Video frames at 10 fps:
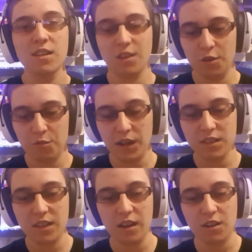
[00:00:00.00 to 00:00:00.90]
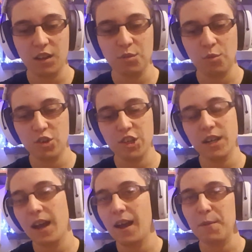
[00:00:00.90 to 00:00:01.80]
So thanks again, guys, for
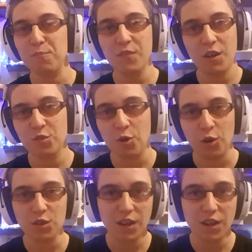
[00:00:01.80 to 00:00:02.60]
watching. And of course,